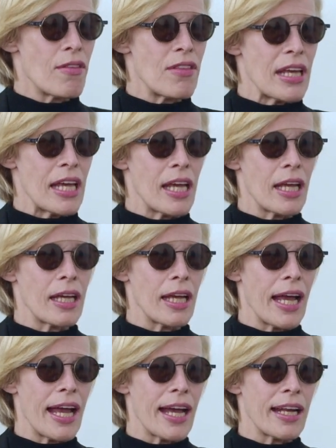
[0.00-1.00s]
thing.
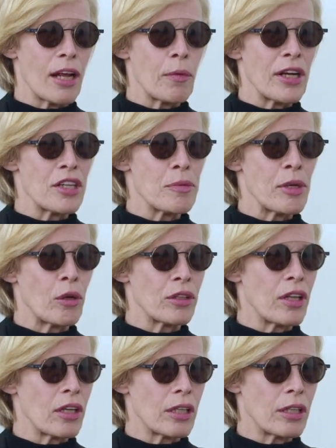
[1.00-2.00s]
And I wanted to be
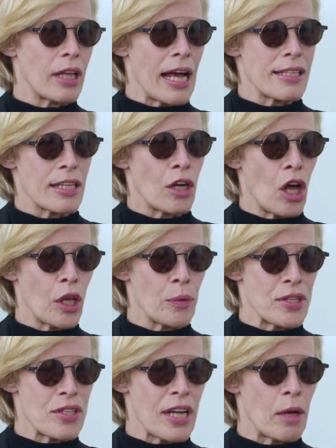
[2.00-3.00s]
old classic
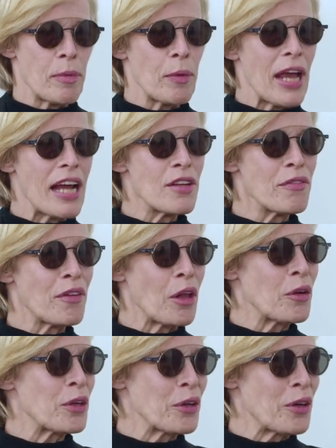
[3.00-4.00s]
Hollywood style, but we had to
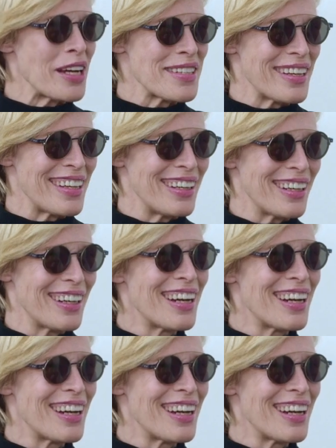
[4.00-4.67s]
follow her across a year.